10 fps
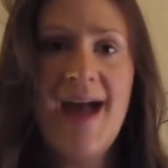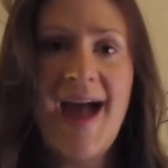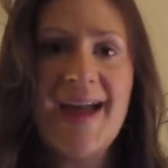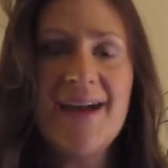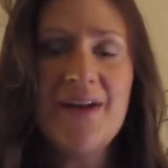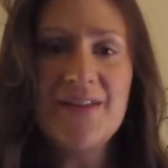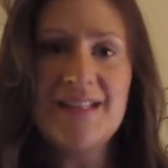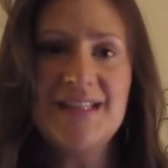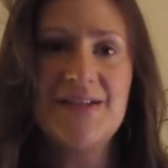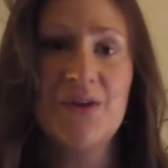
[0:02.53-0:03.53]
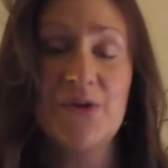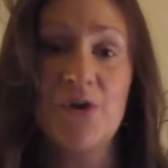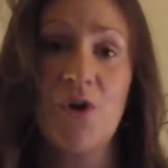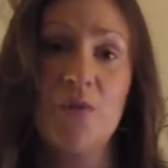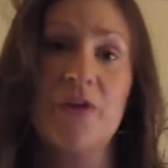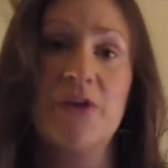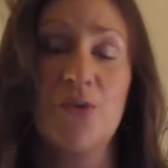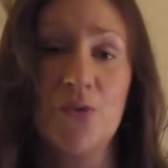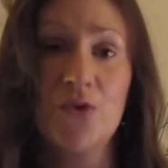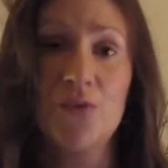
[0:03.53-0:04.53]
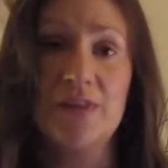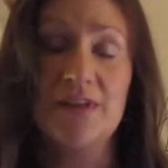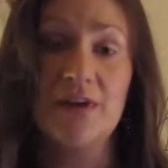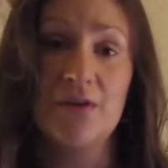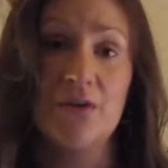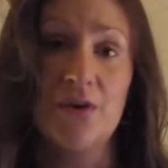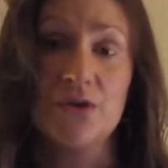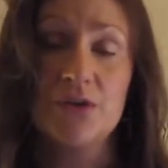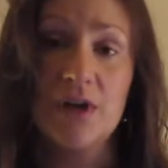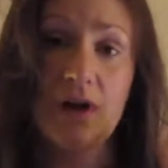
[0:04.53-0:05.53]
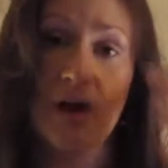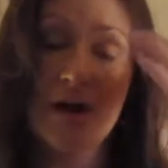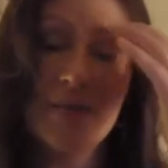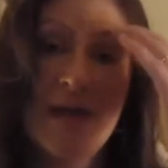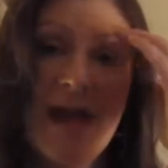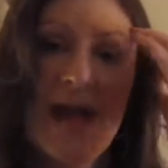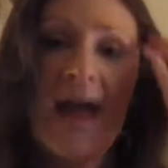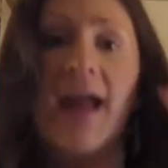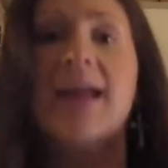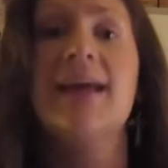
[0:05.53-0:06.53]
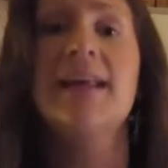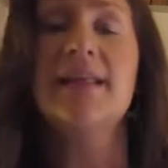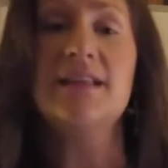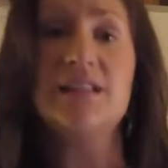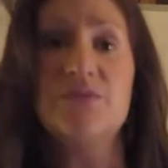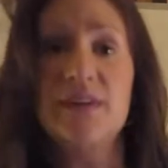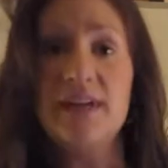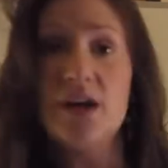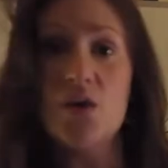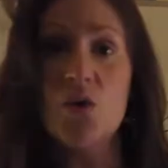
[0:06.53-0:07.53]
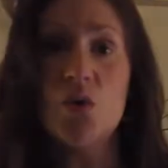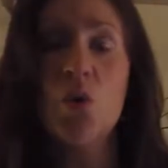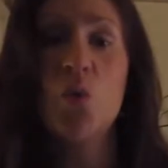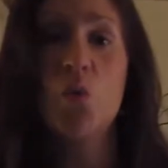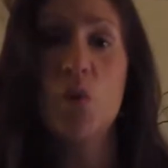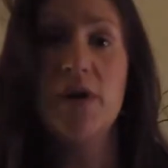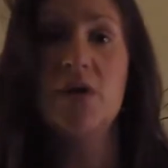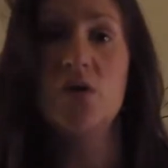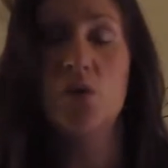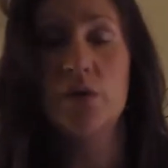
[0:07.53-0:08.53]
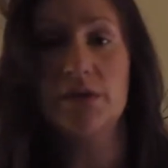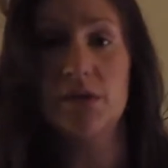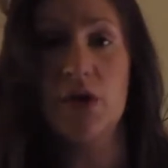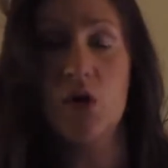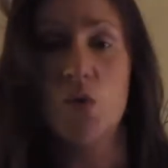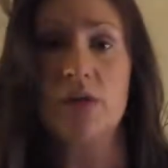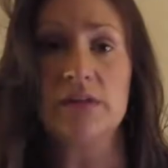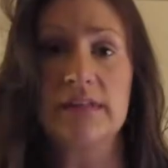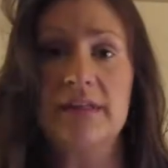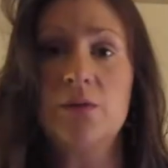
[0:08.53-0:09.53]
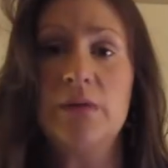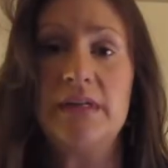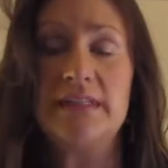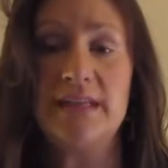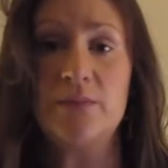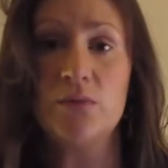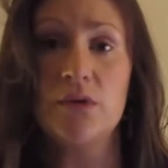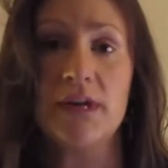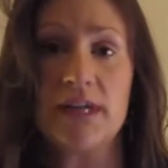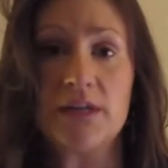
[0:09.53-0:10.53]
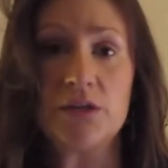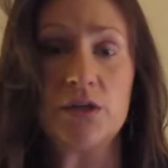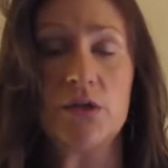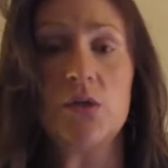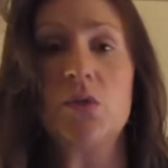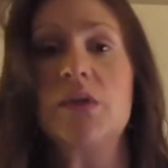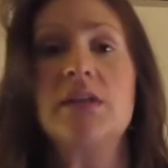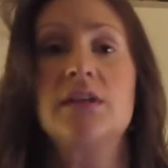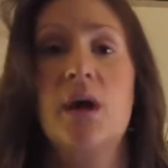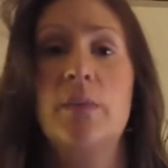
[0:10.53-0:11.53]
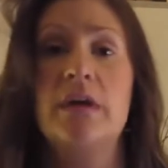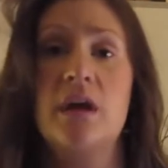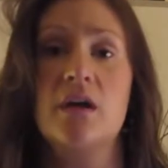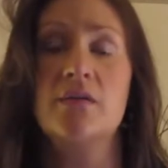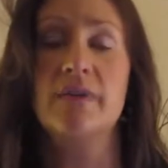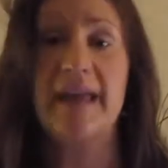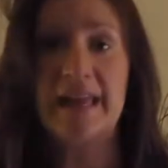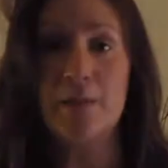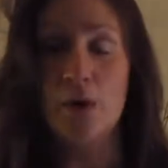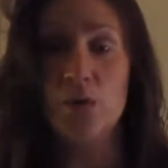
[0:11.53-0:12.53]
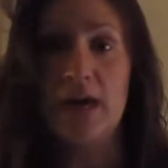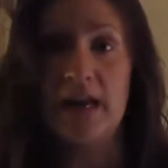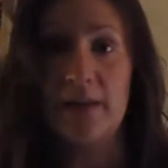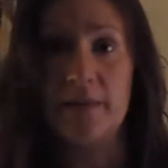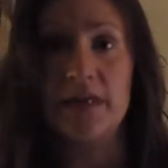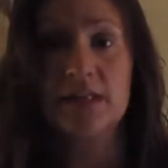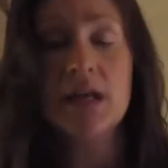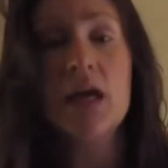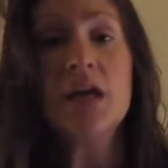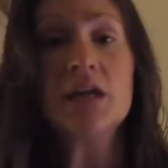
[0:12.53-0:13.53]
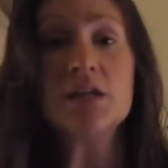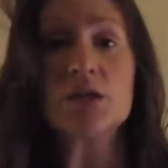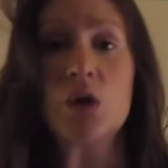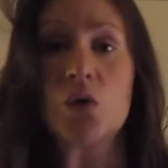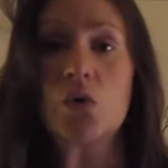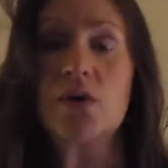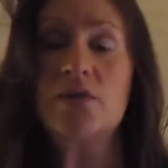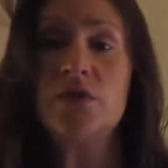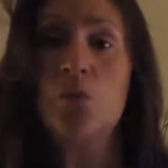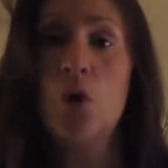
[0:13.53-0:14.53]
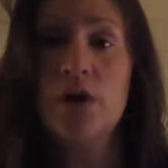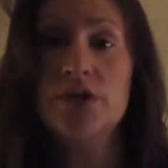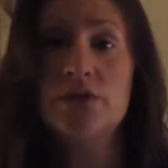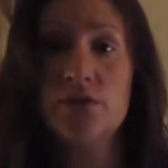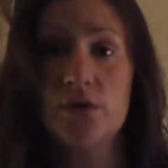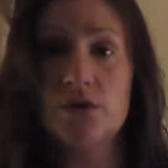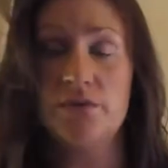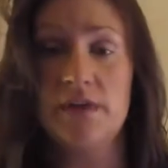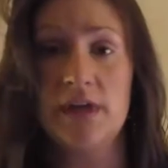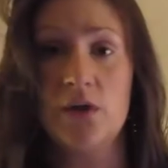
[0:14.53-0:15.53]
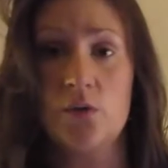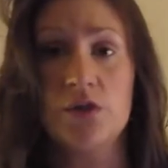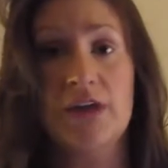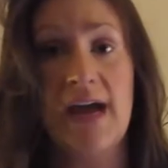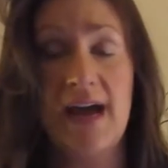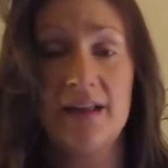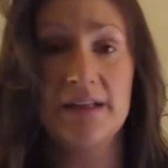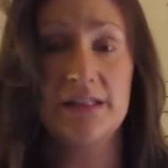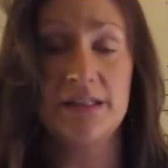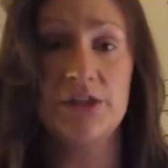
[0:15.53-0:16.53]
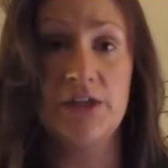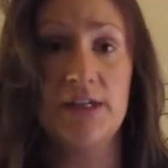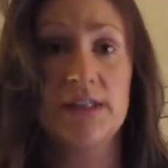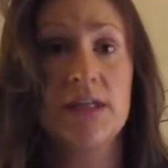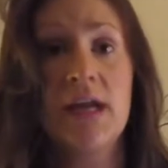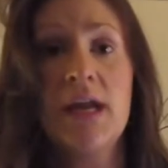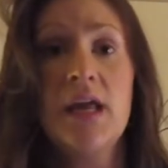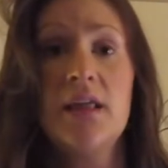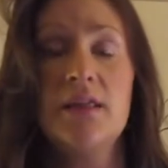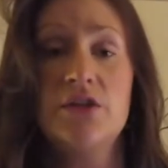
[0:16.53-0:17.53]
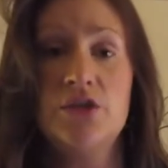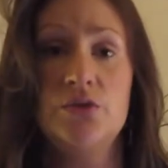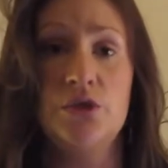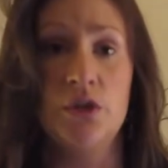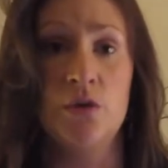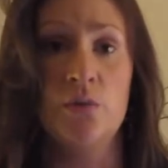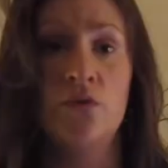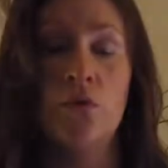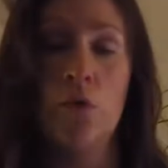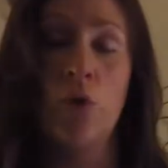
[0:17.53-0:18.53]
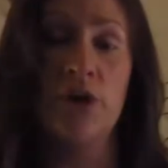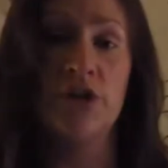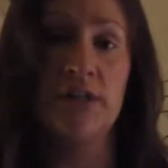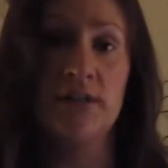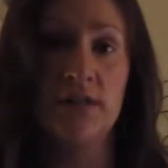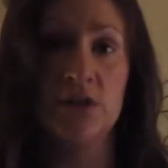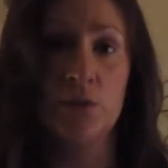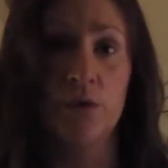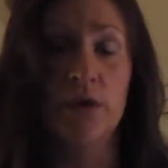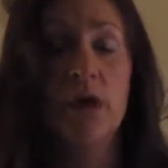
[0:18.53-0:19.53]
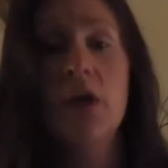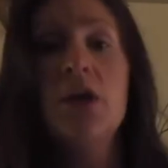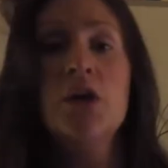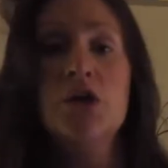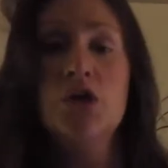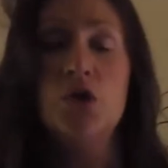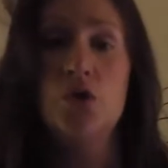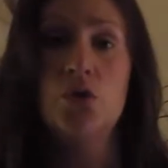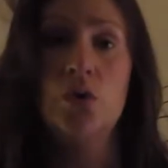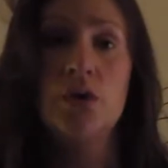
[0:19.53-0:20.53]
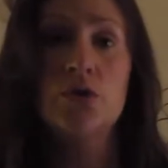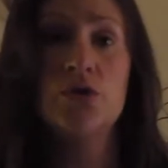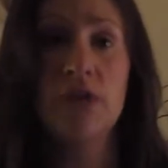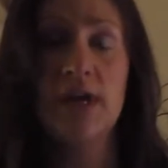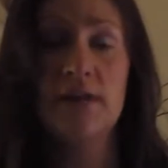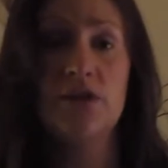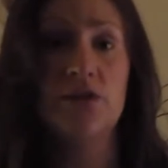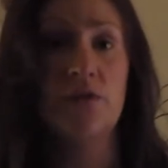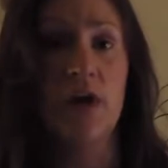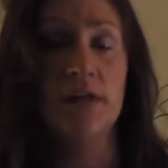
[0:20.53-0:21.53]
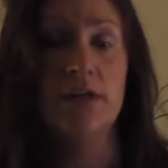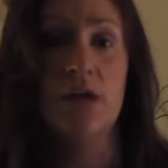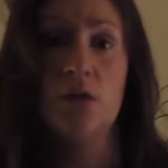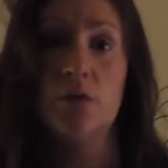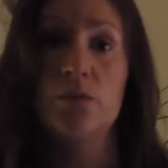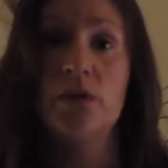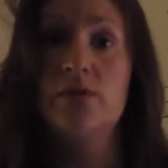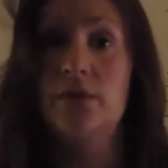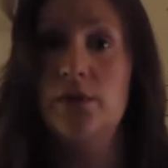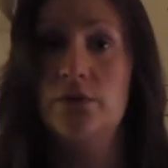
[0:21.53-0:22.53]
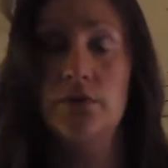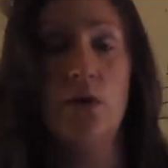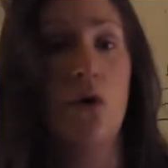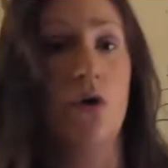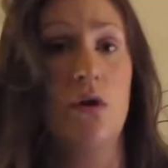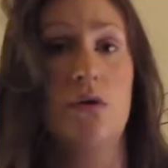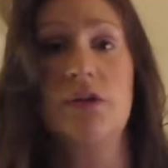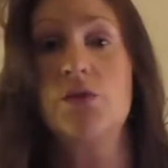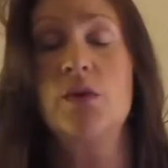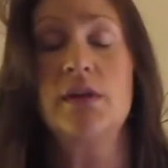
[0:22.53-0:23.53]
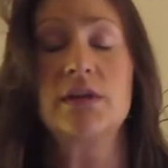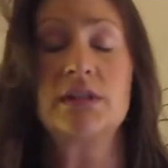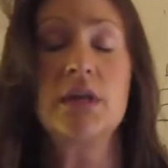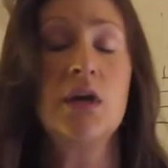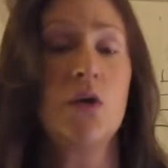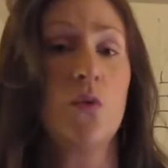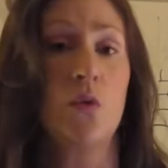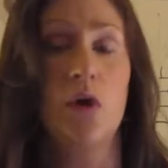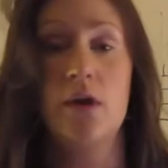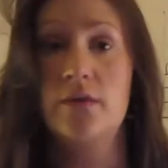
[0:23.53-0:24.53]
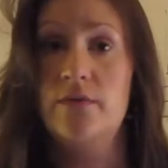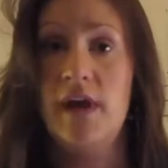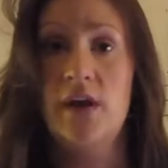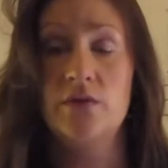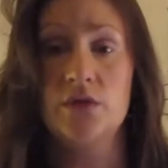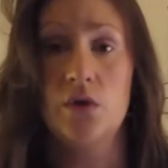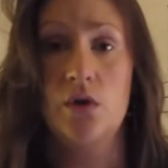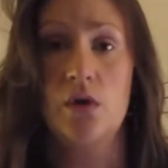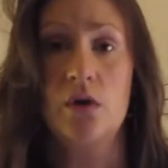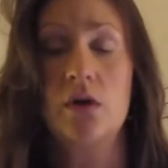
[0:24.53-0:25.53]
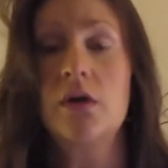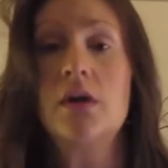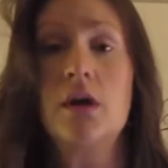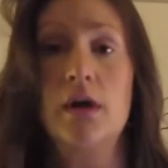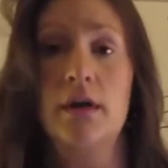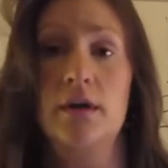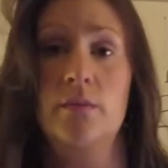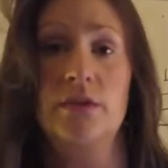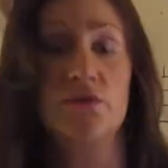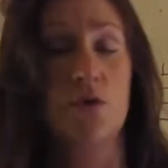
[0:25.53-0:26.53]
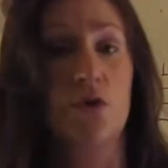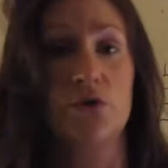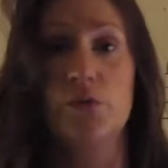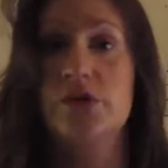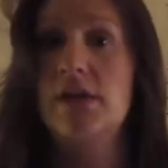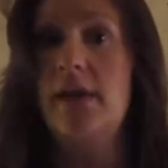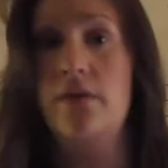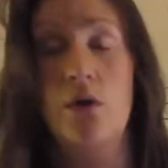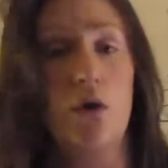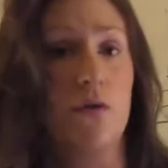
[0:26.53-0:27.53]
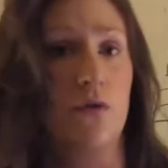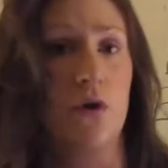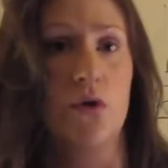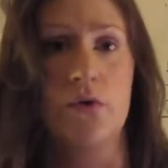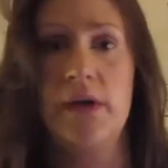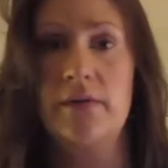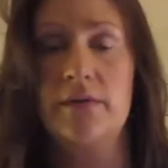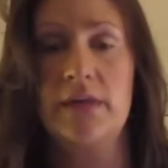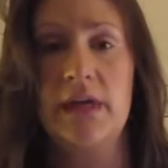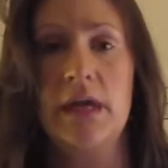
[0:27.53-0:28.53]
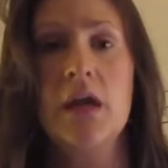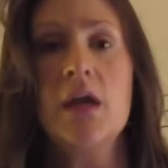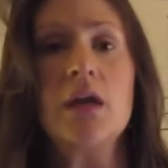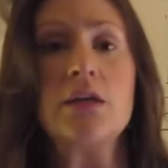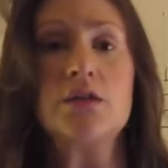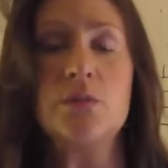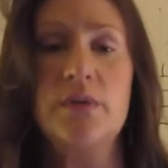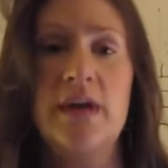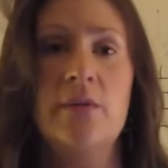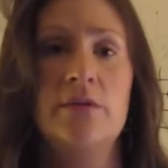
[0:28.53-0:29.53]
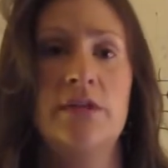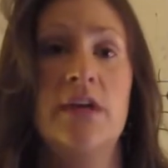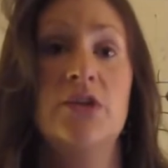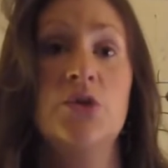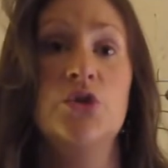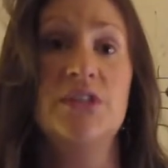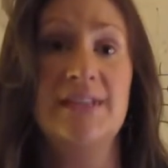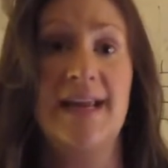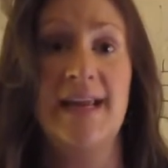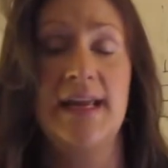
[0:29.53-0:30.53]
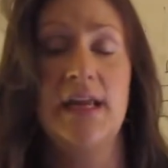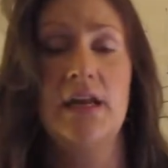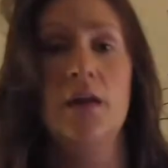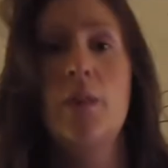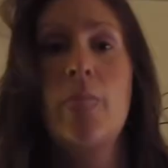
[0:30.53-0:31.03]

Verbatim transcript: Hey y'all, this is Dr. Carmen Corder with the DoctorNurse.com, and in this video we are going to go a little bit deeper into the topic of hemodynamics. So if you watch the first video, which I highly suggest that you do before watching this one, you understand that you've got to know the blood flow through the heart as well as where all the valves are, as far as which side of the heart they're on and everything, to be able to understand